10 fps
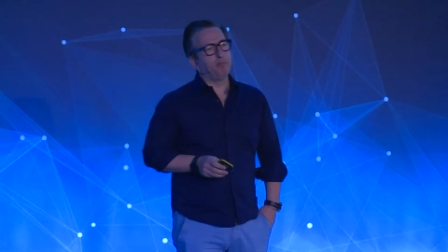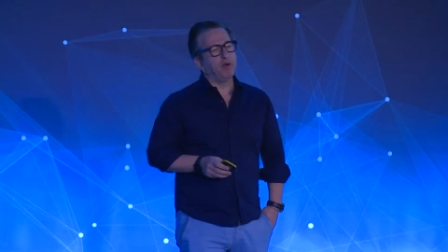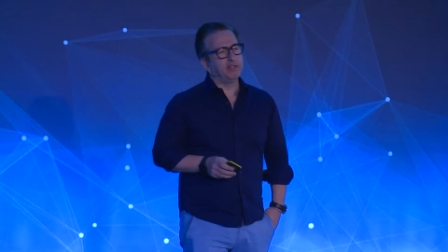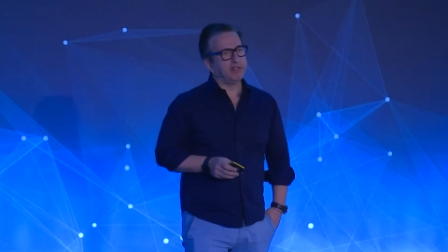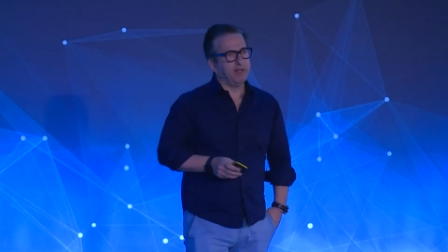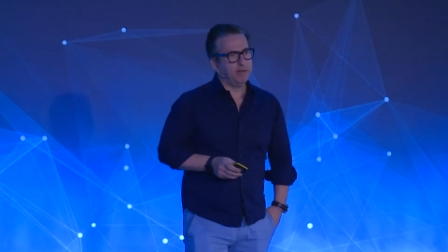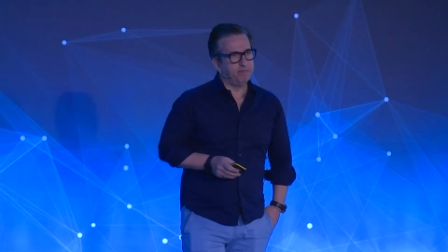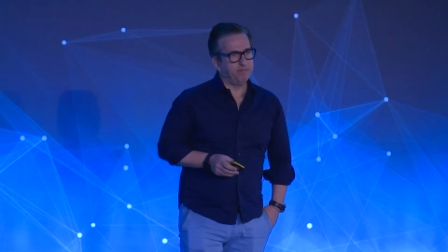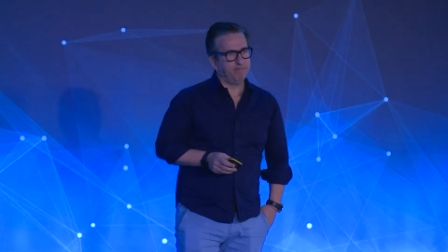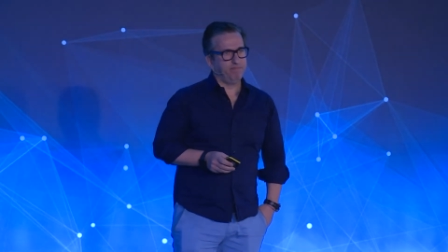Presley
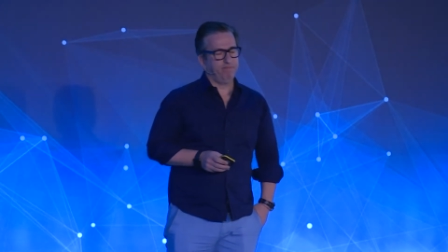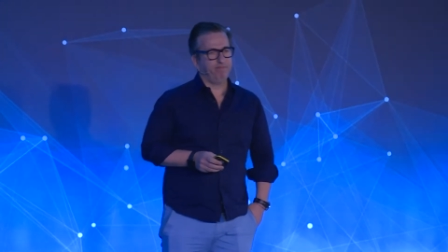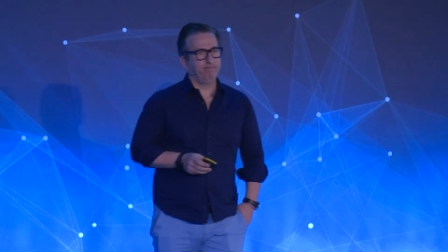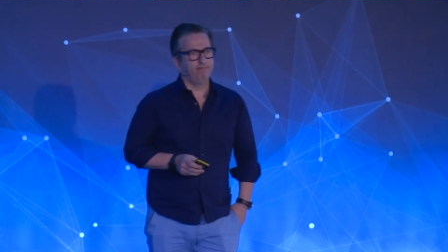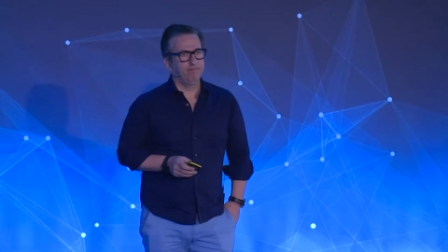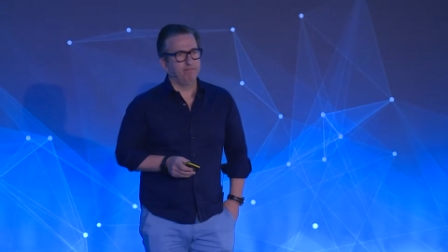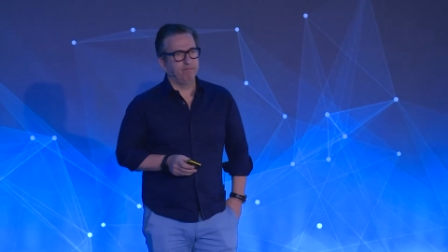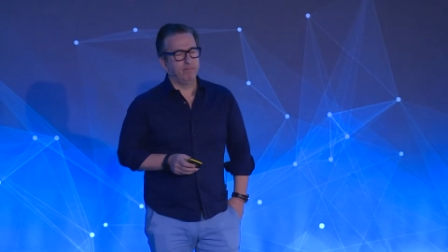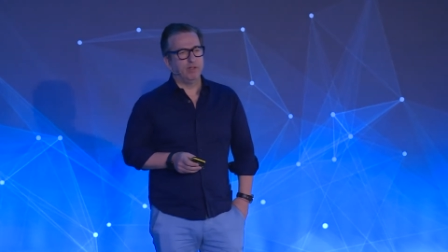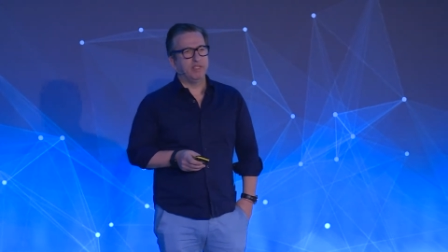
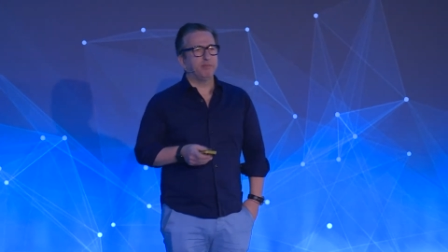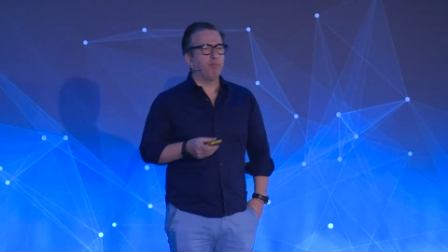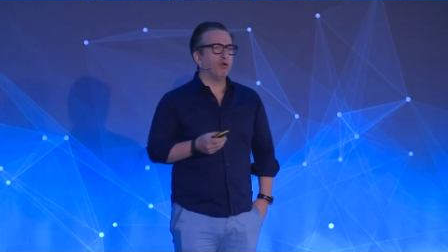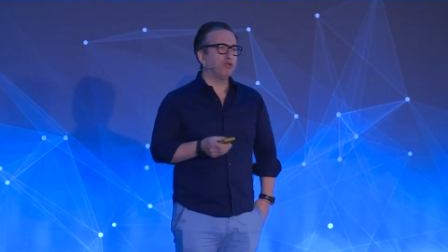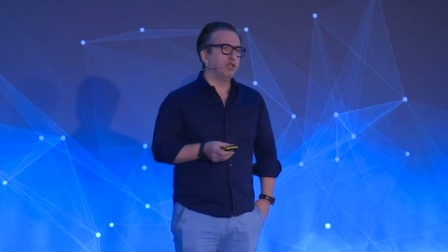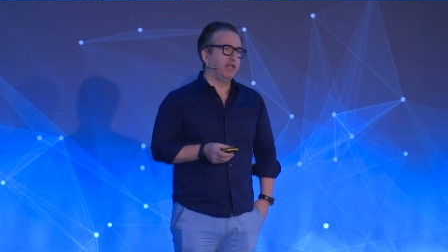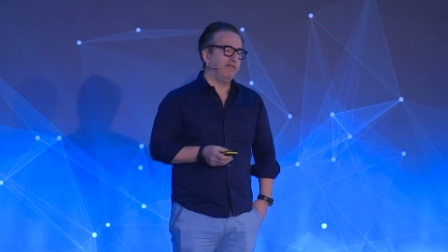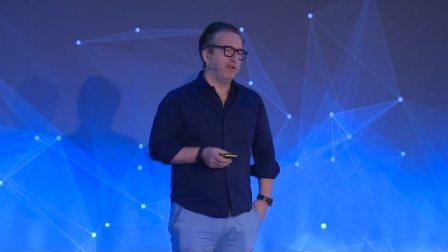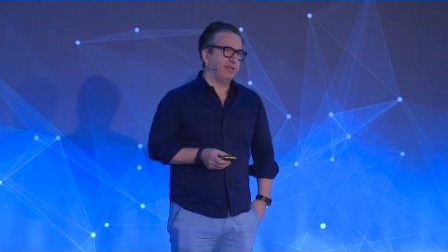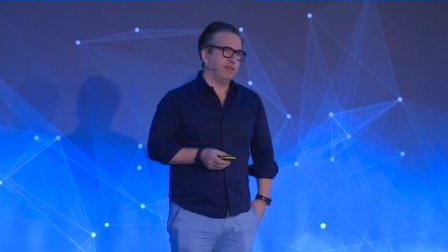on this blockchain
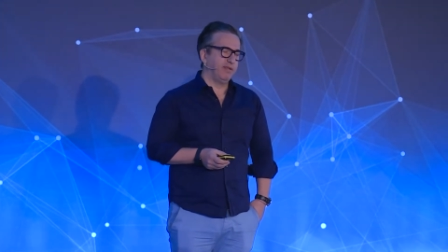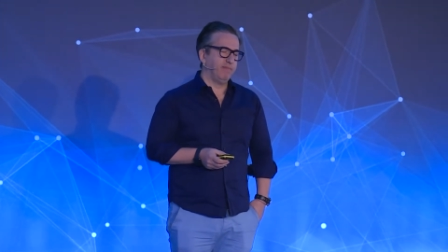event?